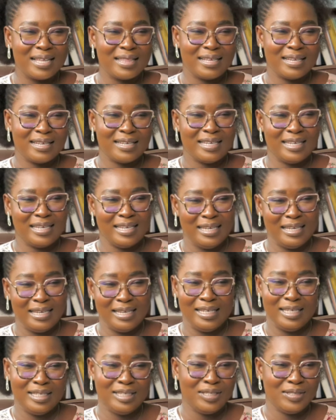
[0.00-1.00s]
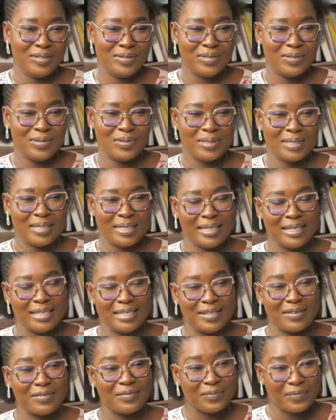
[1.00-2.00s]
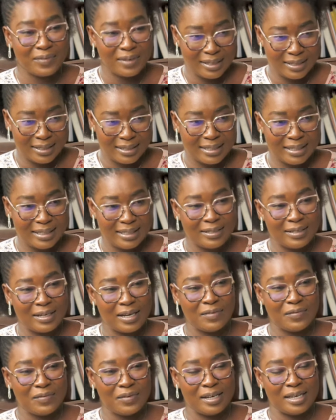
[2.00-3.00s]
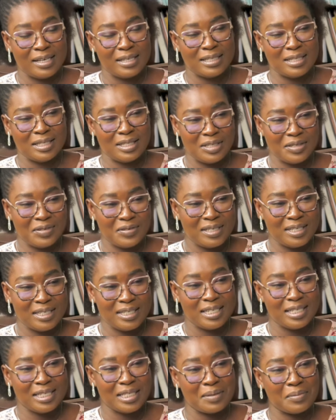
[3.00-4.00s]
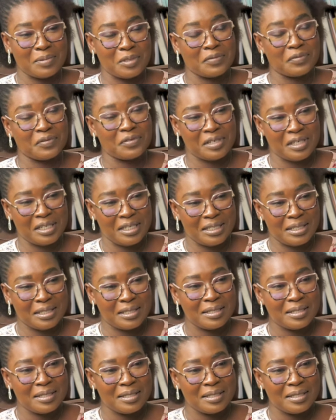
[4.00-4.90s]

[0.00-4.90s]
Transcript: other key issue do you think is affecting Africa's integration in terms of trade?